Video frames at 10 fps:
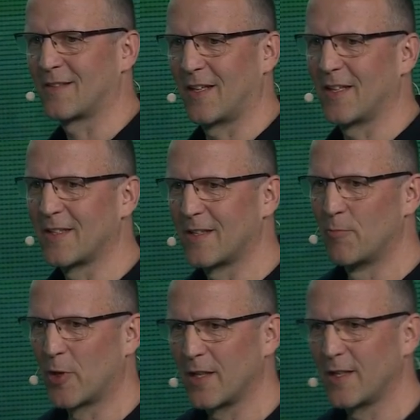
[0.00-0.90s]
gone into the
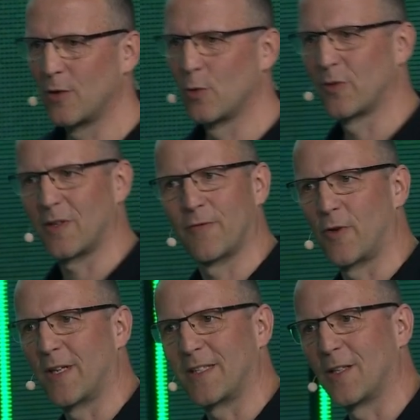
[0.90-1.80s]
model you're using for
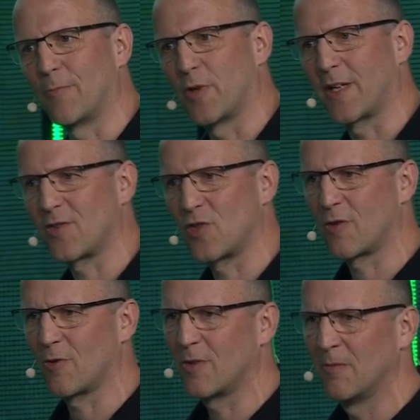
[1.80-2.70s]
writing your production
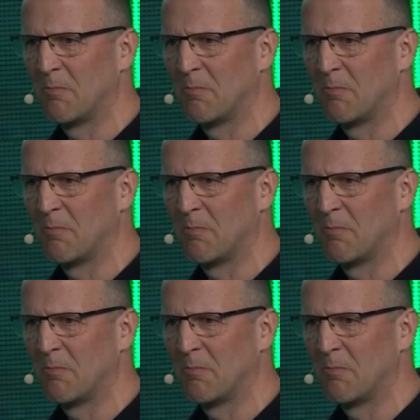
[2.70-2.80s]
code?